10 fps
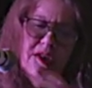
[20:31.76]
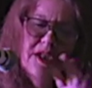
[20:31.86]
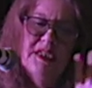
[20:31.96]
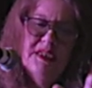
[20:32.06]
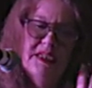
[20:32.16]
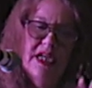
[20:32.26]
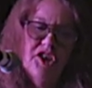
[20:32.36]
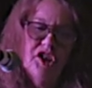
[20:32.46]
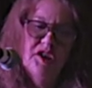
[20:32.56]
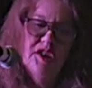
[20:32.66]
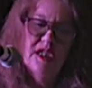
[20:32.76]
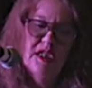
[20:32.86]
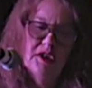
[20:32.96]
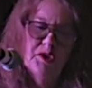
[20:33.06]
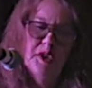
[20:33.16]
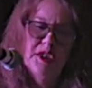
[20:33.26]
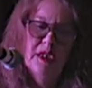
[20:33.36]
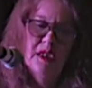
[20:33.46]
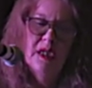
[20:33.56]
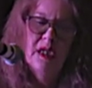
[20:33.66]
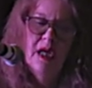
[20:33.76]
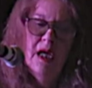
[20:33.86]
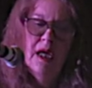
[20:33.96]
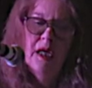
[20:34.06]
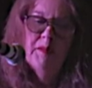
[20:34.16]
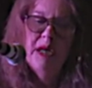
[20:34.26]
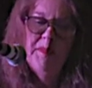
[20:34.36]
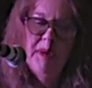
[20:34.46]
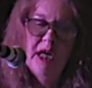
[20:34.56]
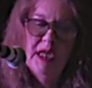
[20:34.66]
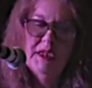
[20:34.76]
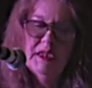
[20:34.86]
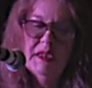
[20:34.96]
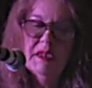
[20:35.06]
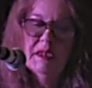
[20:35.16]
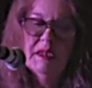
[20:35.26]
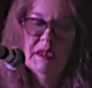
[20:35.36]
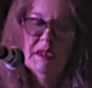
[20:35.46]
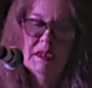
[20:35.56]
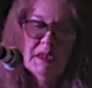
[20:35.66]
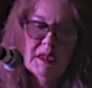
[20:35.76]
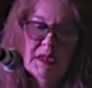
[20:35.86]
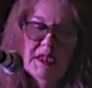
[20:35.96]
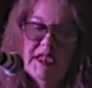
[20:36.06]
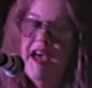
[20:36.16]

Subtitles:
this section starts with, "My past is